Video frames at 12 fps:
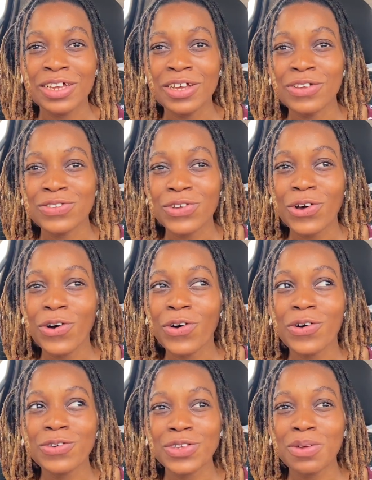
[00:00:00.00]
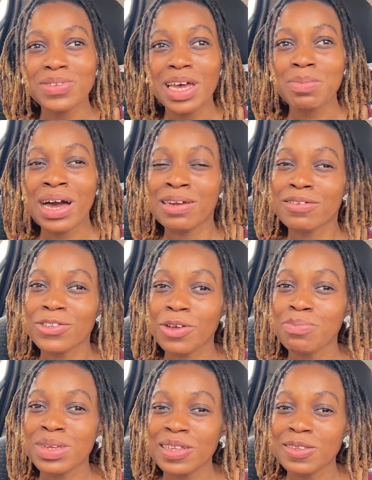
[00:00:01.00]
So sometime at
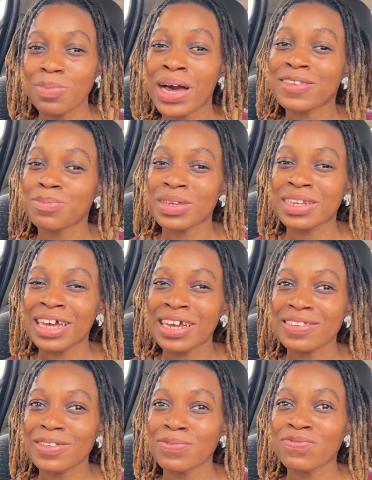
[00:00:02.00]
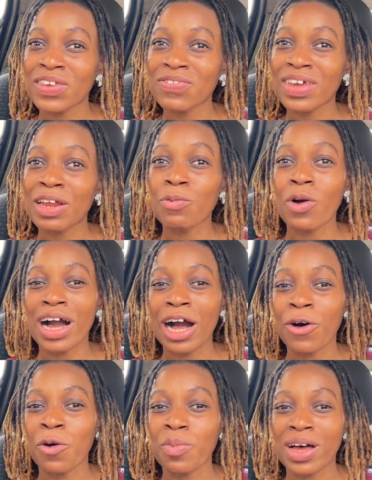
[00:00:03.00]
some minutes past midnight, Vivian woke her
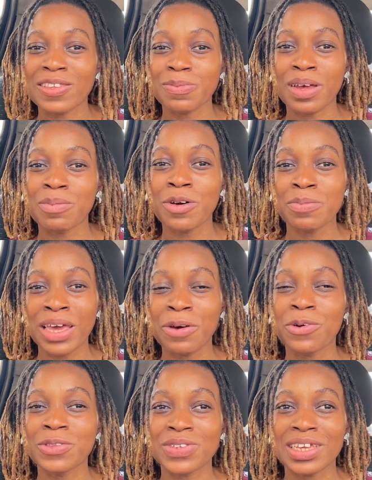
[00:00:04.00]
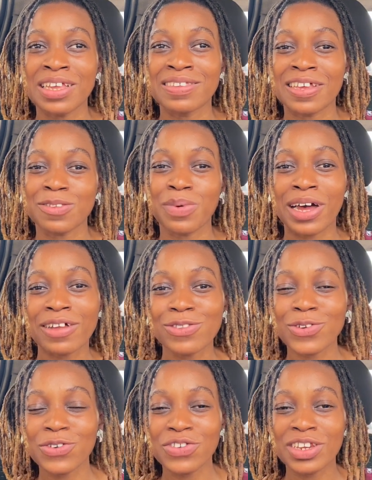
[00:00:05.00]
up as per, mommy, I want to eat, as per,
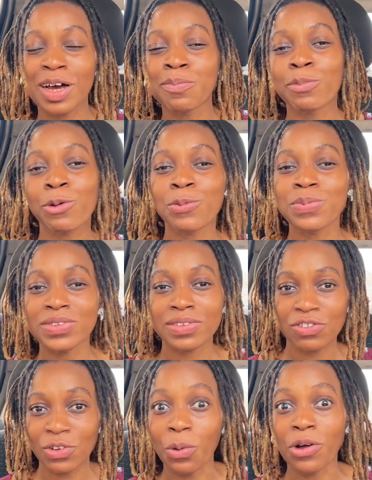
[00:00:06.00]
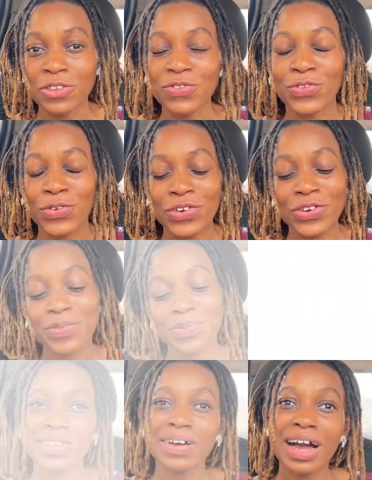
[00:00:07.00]
touching her boobs. She wants food.
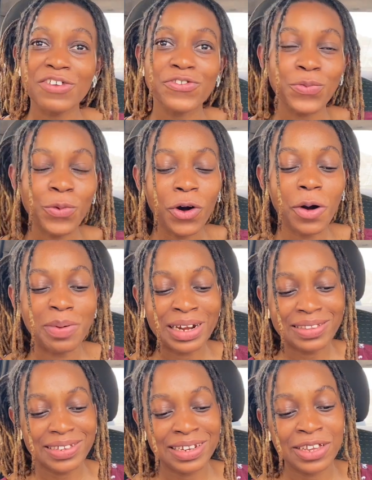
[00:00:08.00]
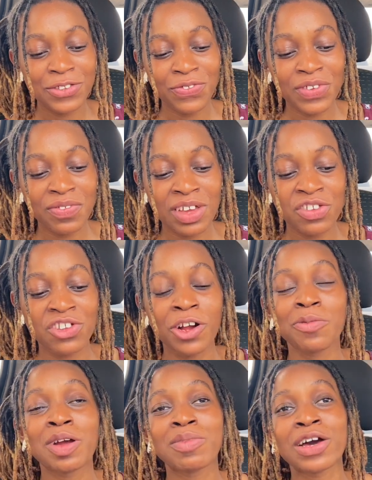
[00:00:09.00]
Now as she woke up and attended to Vivian, she now
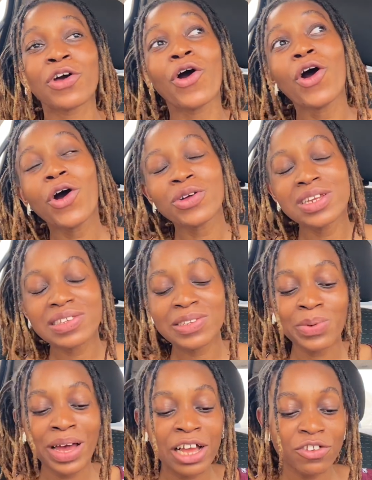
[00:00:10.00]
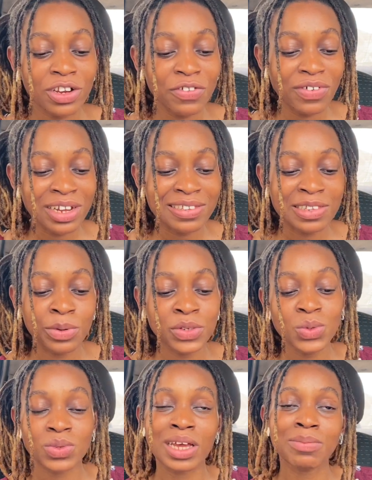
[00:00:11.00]
remembered, oh, this is why I actually fell asleep, but
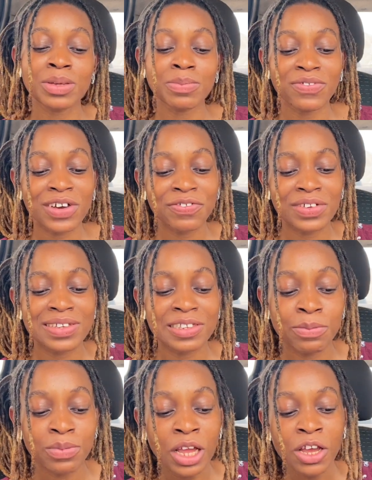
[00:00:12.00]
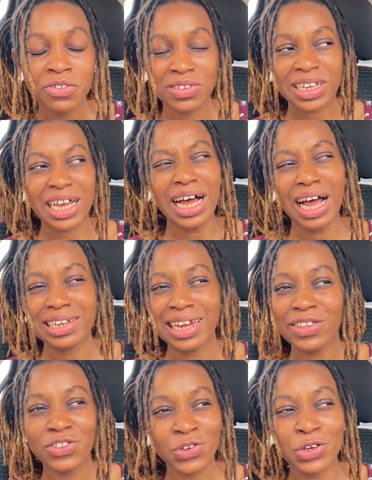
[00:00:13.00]
this was happening before I fell asleep. She's like,
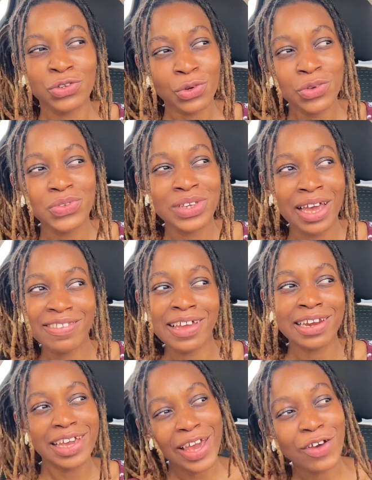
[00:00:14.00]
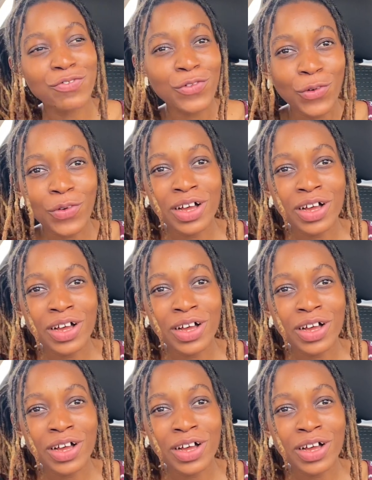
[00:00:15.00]
that you is going to get an earful.